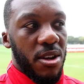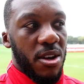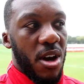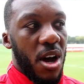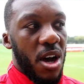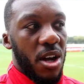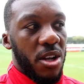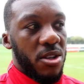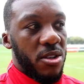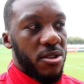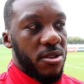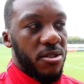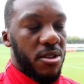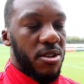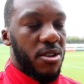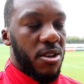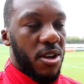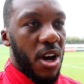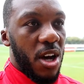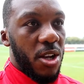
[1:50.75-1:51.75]

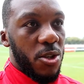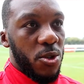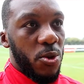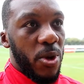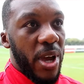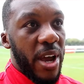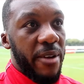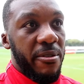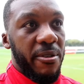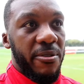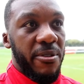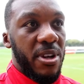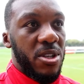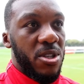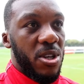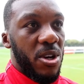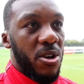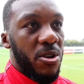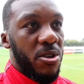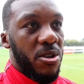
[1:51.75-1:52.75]
can't do everything,
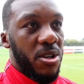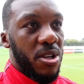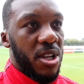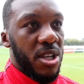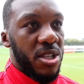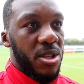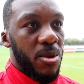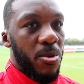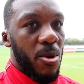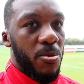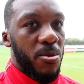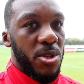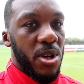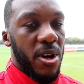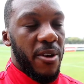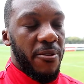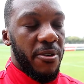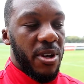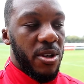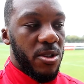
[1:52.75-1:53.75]
so that's the problem.
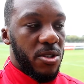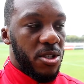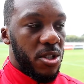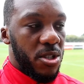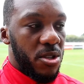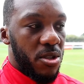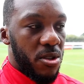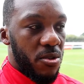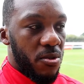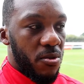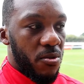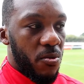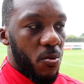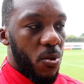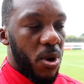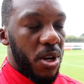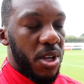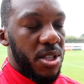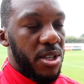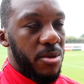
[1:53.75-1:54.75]
So I think just
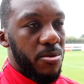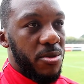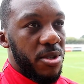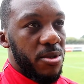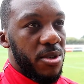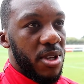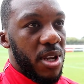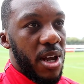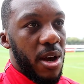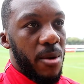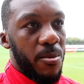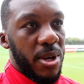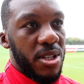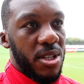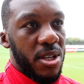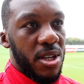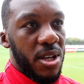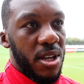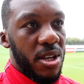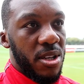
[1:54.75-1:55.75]
what the symptoms allow
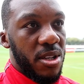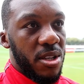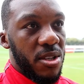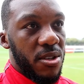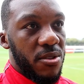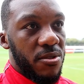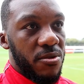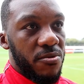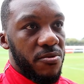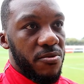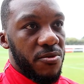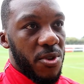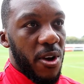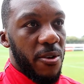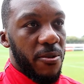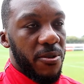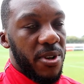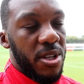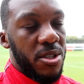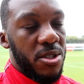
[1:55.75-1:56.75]
basically. So
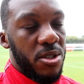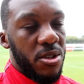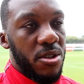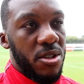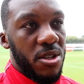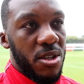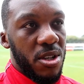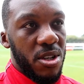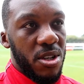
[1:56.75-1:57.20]
hopefully soon.